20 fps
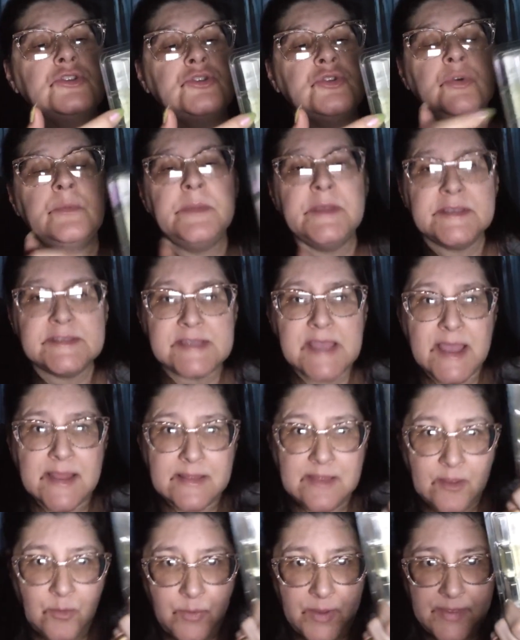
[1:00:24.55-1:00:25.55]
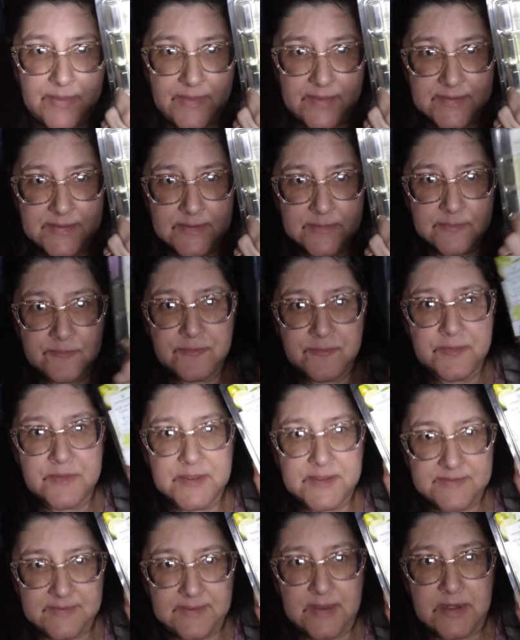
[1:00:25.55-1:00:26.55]
Do them exactly the way they did for
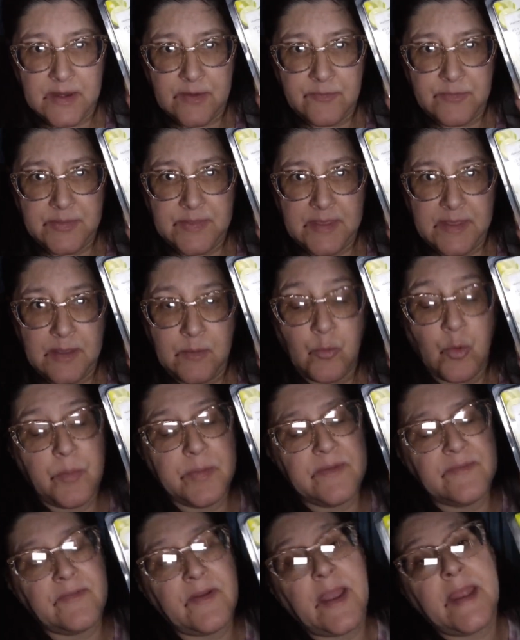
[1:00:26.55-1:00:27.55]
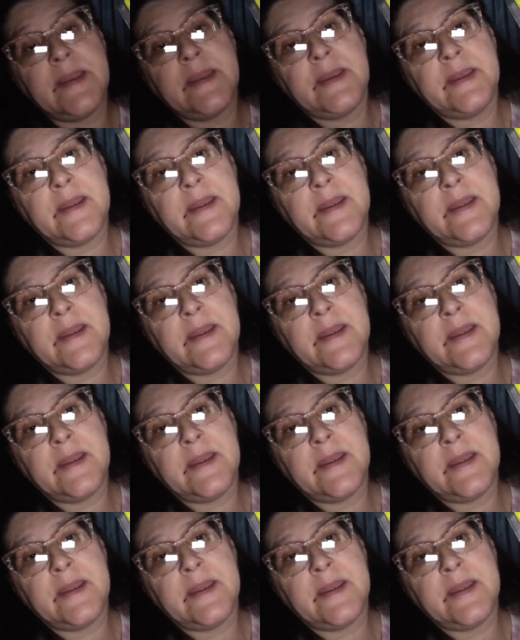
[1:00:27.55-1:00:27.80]
this and everything will be fine